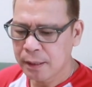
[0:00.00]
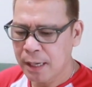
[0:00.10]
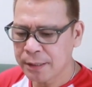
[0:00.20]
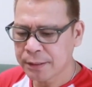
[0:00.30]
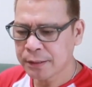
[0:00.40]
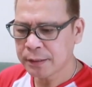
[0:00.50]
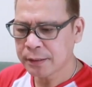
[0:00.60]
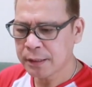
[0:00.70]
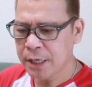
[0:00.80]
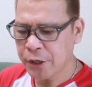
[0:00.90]
Let's
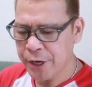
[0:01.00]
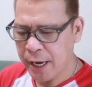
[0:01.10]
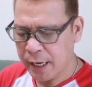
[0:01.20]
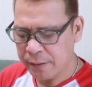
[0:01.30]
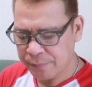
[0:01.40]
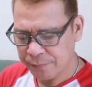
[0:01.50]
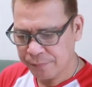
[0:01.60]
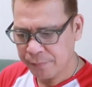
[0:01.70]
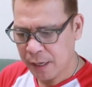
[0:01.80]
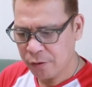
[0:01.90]
see her name.
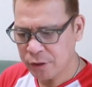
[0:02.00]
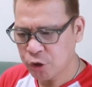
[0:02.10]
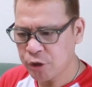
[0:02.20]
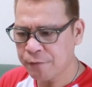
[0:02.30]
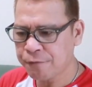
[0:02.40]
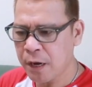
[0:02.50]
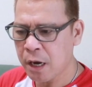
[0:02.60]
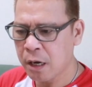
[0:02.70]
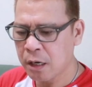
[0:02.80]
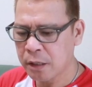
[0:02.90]
How did she
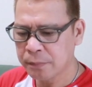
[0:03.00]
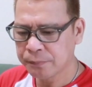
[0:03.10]
fare?